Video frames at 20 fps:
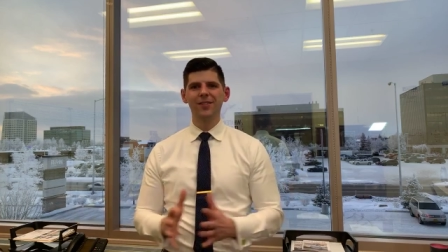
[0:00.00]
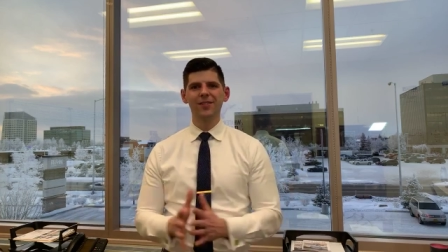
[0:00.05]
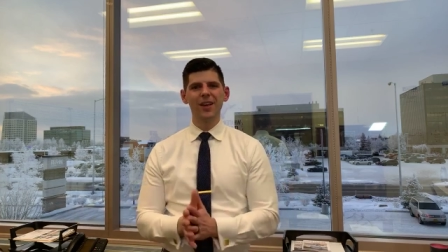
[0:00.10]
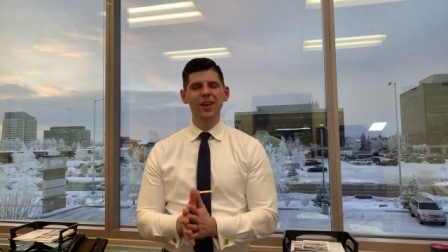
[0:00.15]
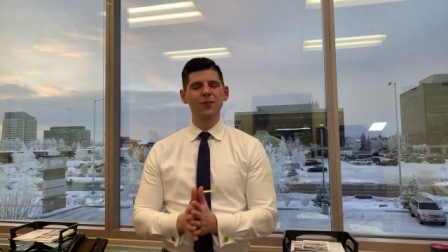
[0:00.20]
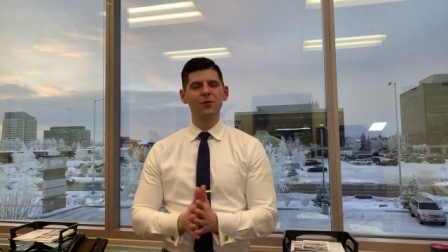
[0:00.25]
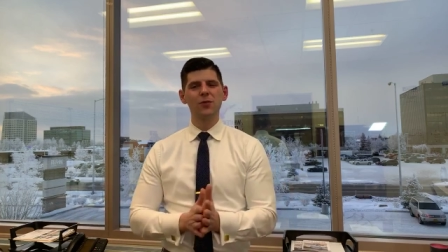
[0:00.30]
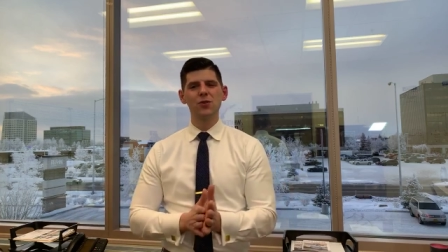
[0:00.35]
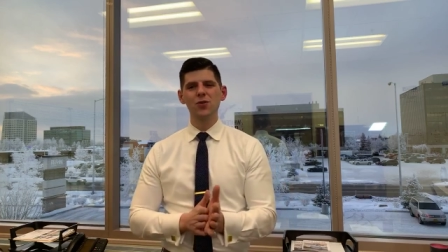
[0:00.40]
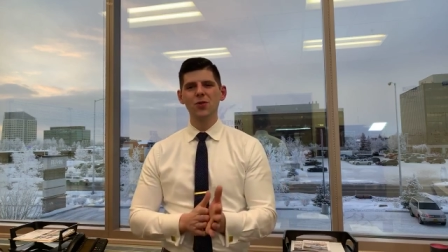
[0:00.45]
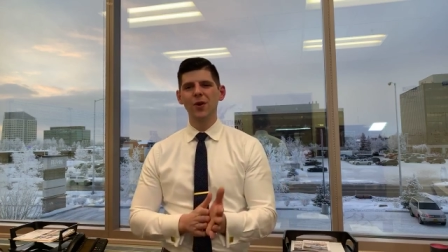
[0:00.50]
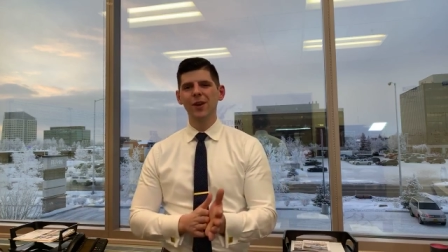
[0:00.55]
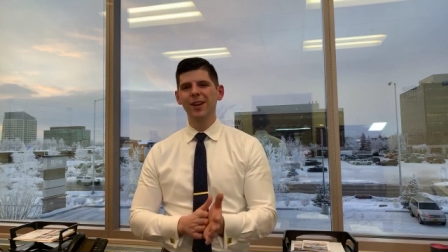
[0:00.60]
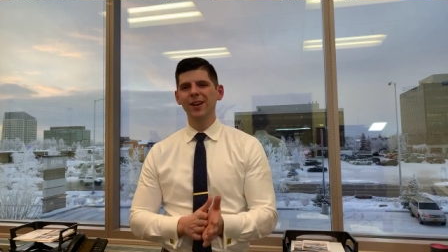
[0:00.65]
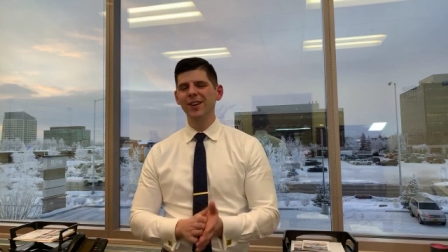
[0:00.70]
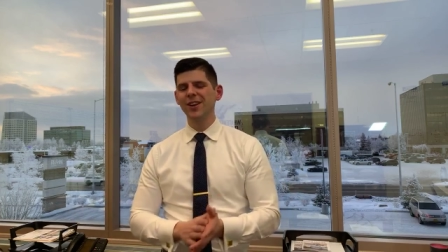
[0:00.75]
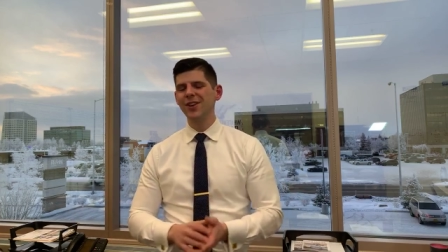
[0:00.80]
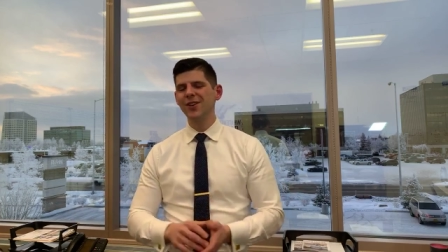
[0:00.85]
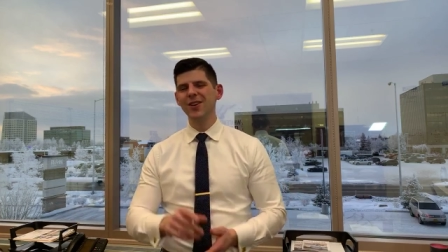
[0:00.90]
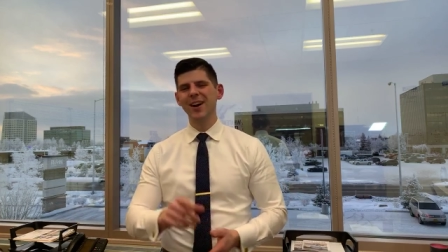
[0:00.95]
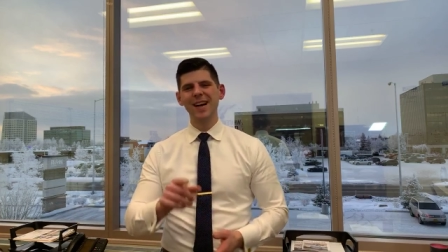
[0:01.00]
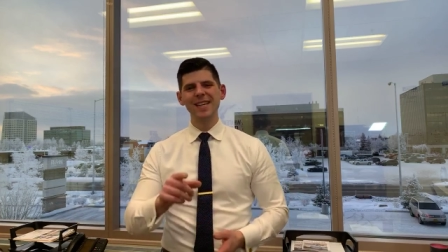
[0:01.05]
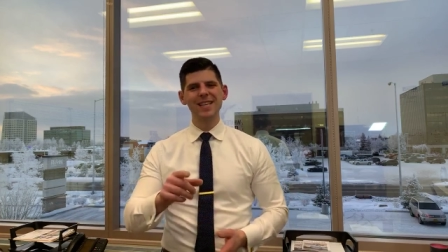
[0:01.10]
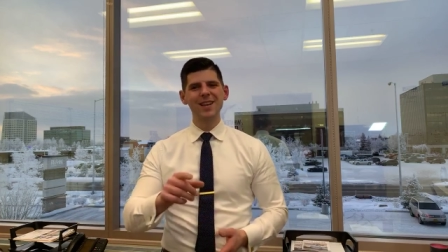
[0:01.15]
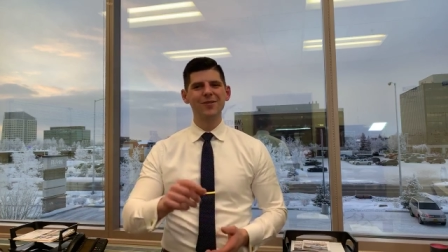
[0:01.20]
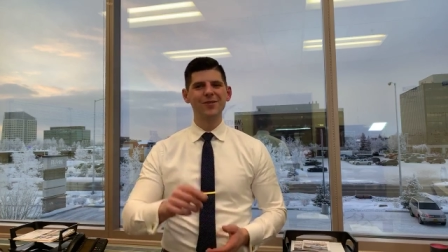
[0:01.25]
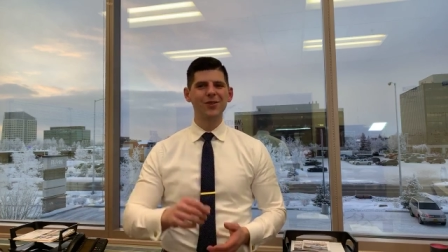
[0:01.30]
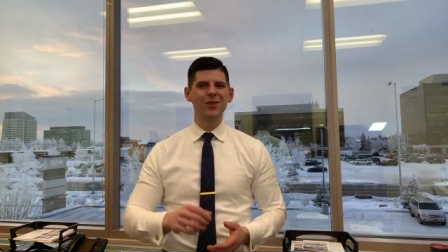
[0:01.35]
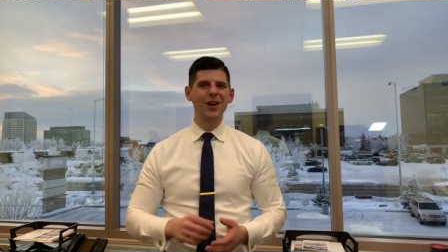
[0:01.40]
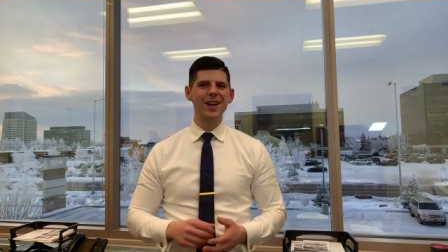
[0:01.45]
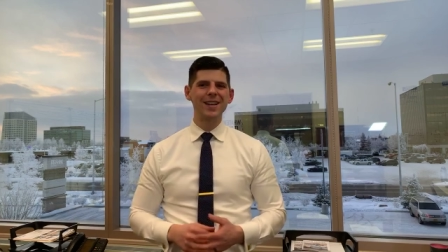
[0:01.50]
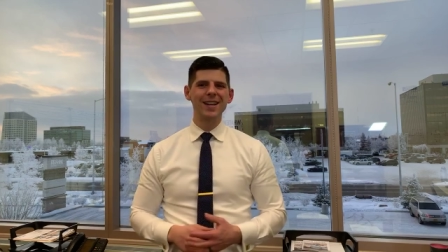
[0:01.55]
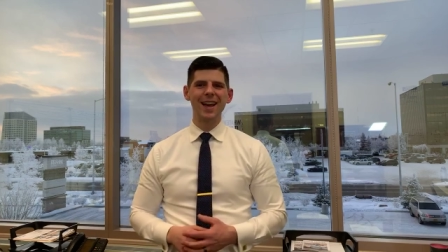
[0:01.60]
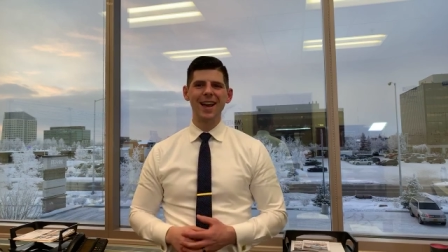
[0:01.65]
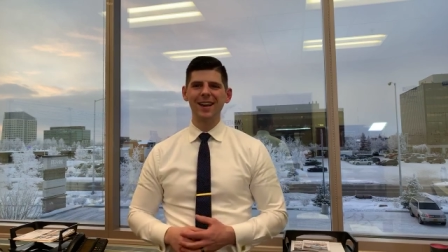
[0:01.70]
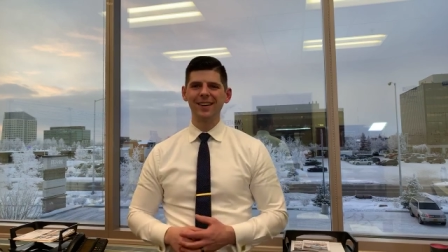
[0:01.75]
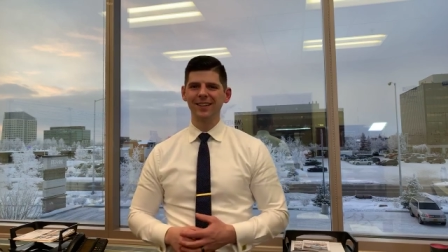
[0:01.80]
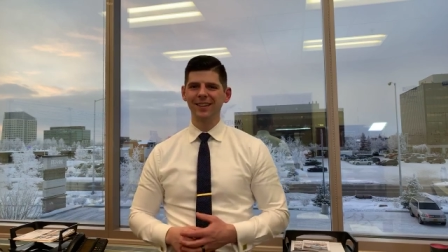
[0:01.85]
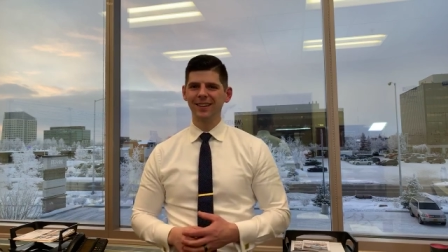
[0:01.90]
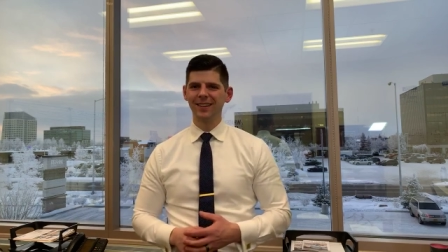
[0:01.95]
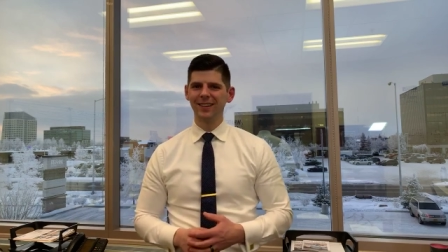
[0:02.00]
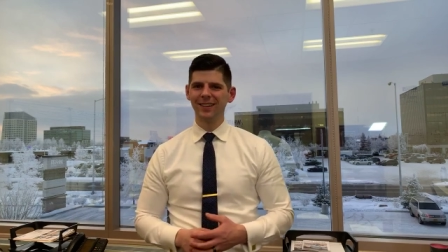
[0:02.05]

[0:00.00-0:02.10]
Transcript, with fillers: Thanks for joining. You guys have a great day.